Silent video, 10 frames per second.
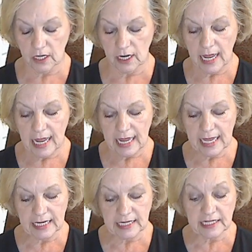a
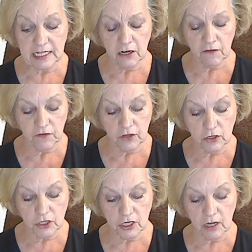
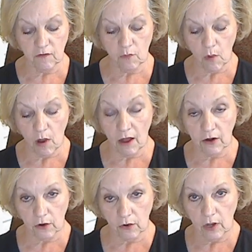semi-permeable
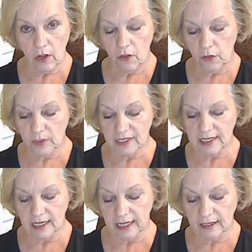membrane it's called,
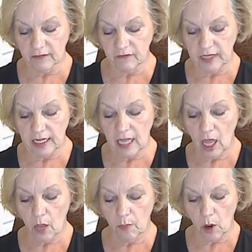allowing for
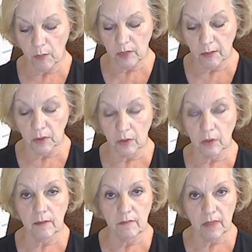the passage of
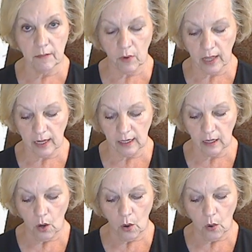some
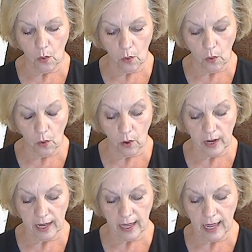substances
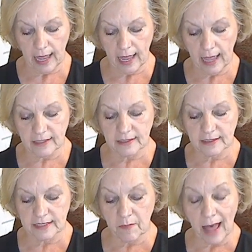while restricting
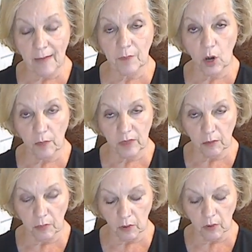the passage of
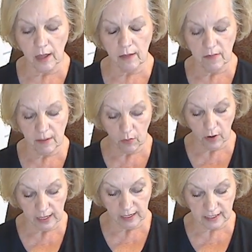others, so it's
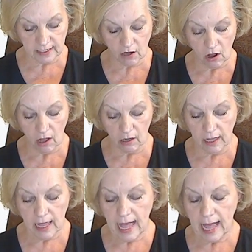
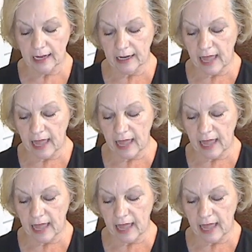semi-permeable.